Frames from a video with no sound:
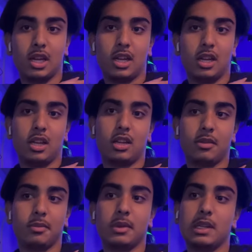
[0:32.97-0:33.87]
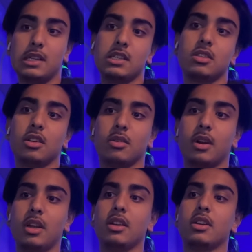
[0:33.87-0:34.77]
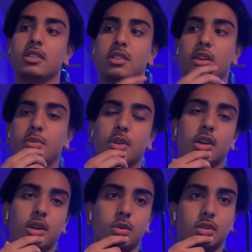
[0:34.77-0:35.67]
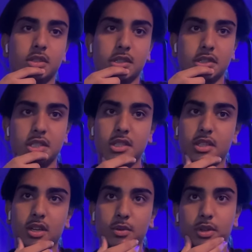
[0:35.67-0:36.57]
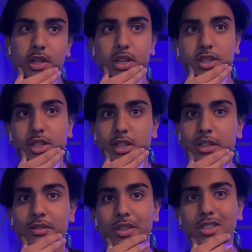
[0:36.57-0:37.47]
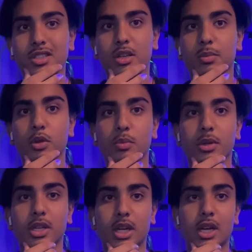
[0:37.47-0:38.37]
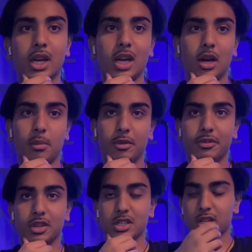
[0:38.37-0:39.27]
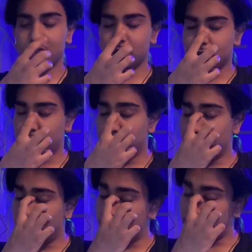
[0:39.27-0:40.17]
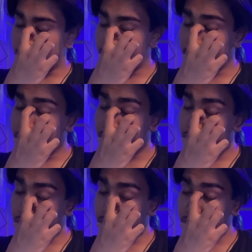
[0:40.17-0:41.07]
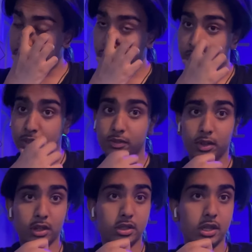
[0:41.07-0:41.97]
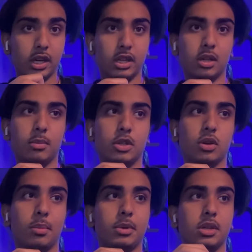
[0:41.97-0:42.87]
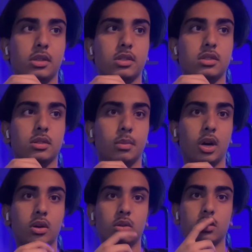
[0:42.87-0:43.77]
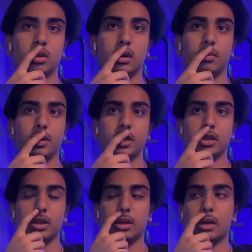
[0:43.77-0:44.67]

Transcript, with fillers: And it's all right because I'm not, I wasn't consistent. I waited like 10, 11 days to upload, but I'm going to finish editing that vlog. I finished uh, editing a vlog today and then I'm going to drop it tomorrow, I'm pretty sure.